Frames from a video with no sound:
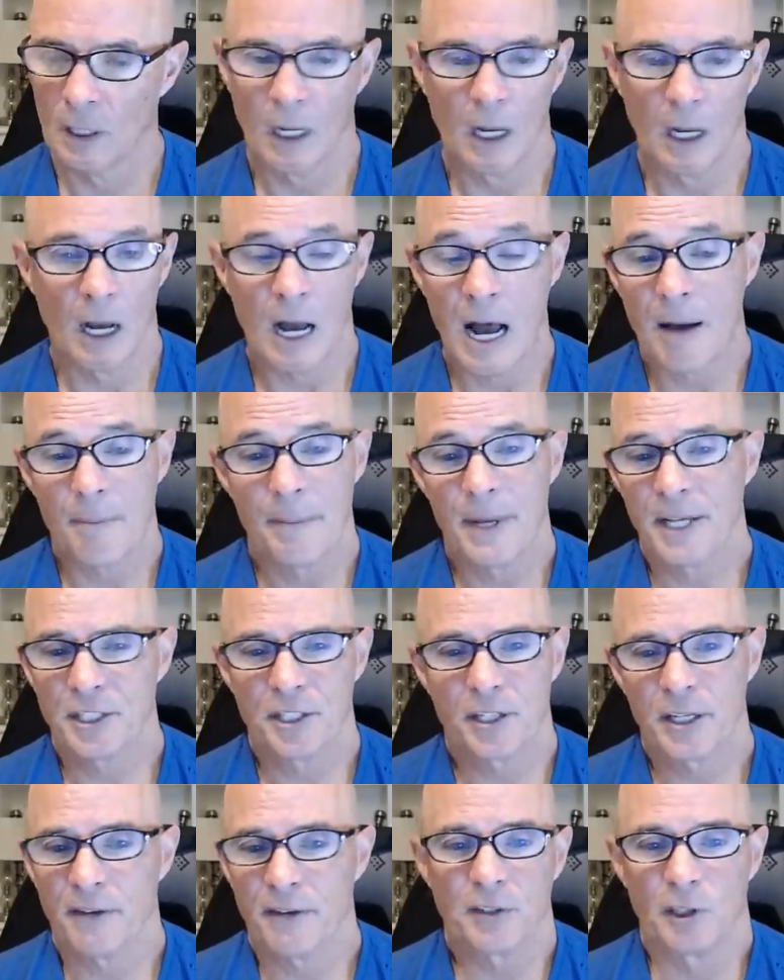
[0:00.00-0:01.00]
A hot mess.
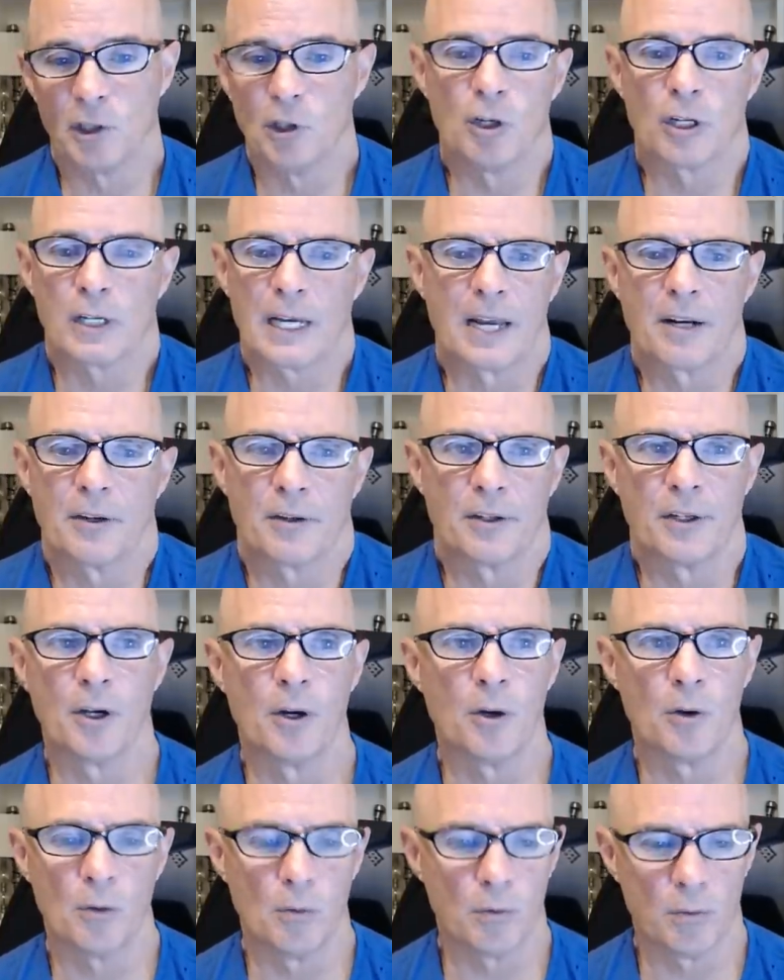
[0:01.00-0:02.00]
You're gonna have to look. I don't
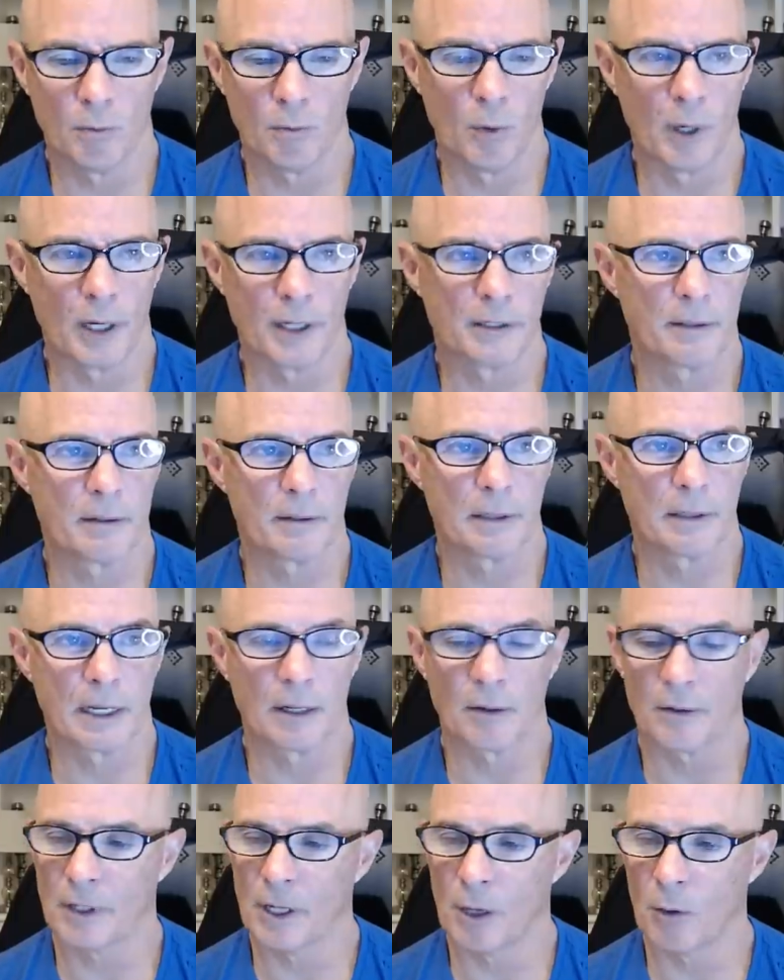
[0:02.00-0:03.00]
know what I
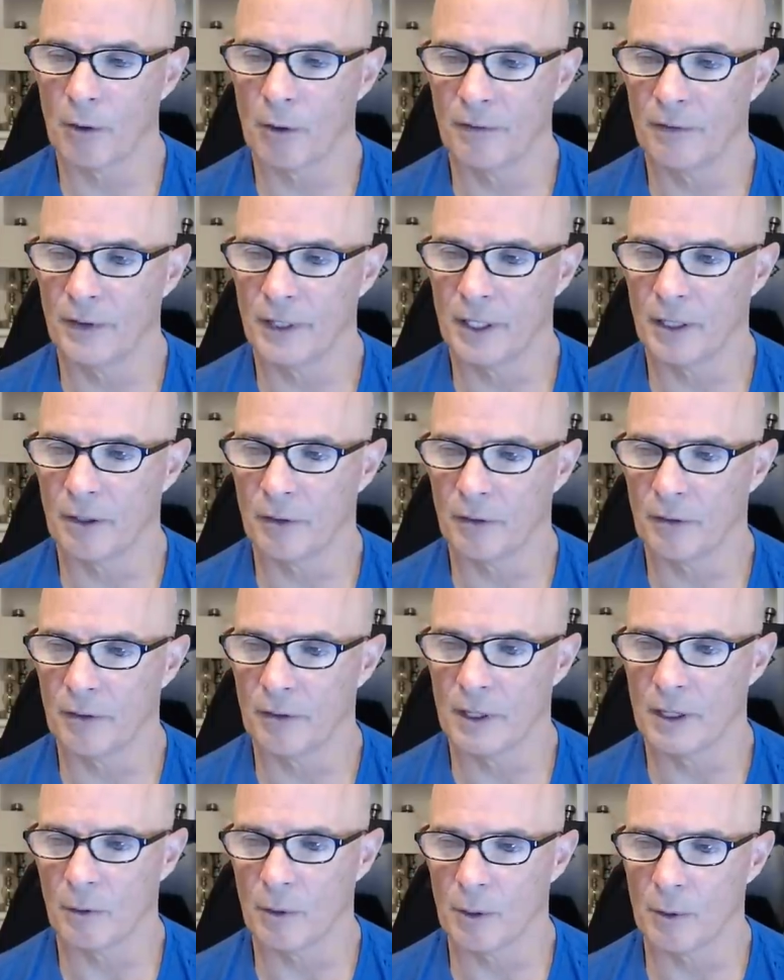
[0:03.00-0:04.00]
don't know what video
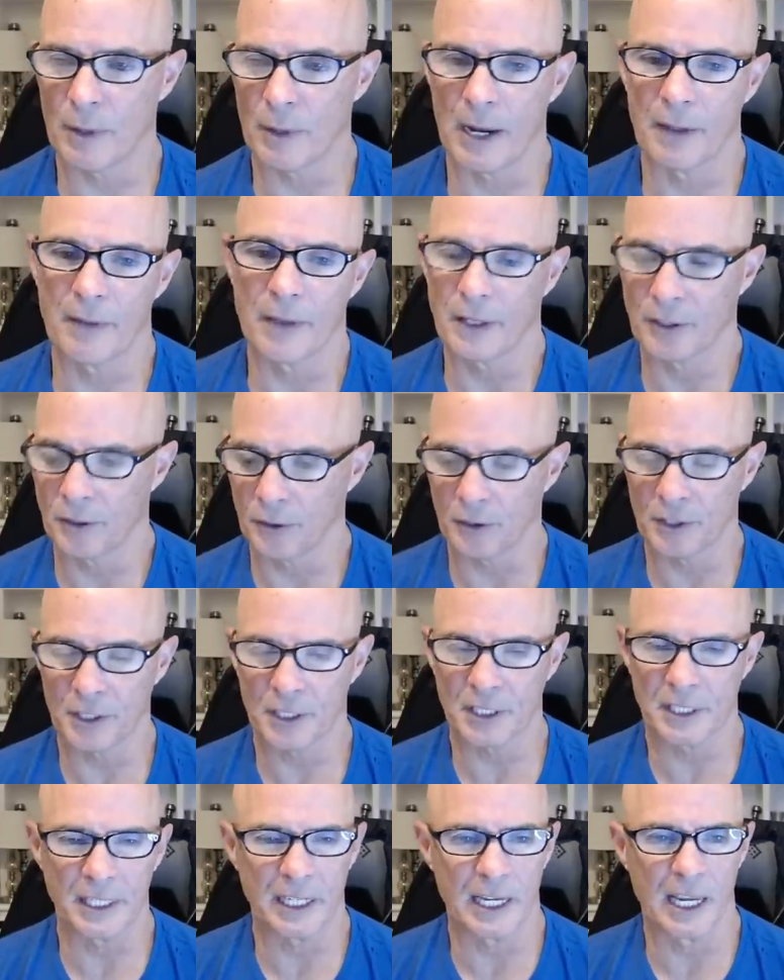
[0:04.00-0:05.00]
that we ran that
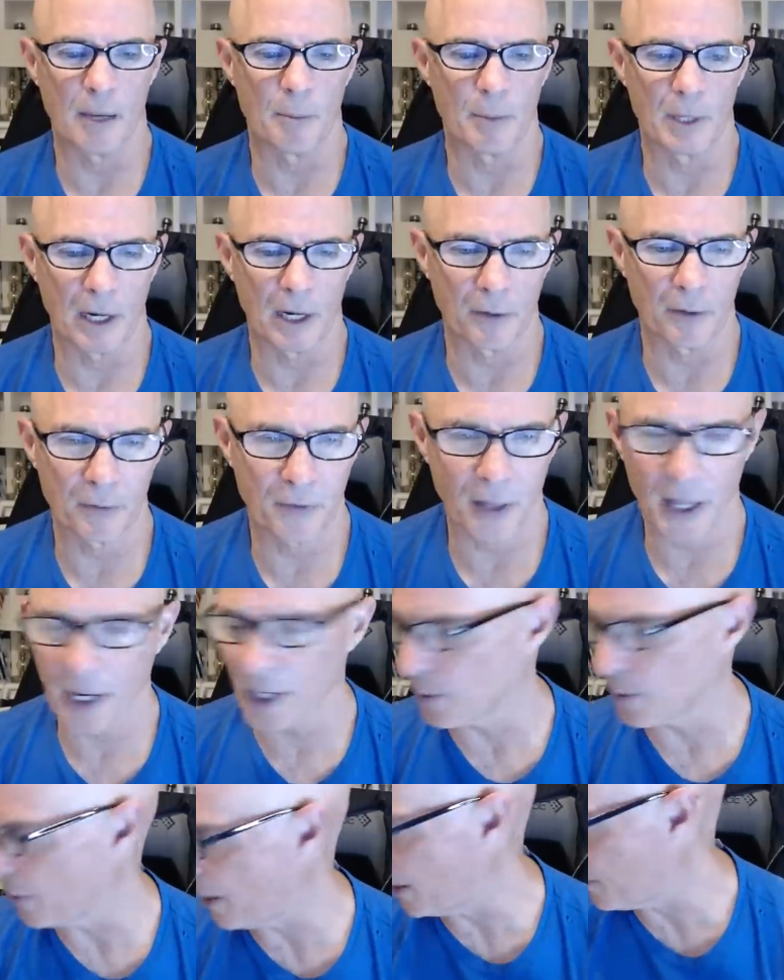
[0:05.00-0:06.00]
260 cam in. I thought
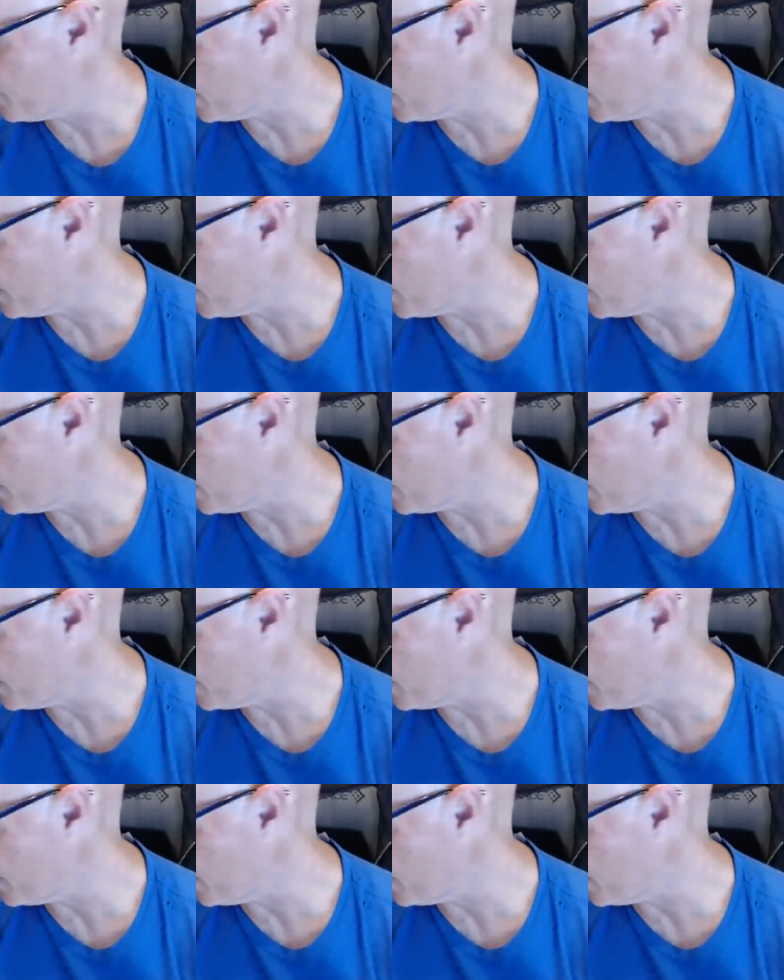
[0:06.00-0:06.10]
I I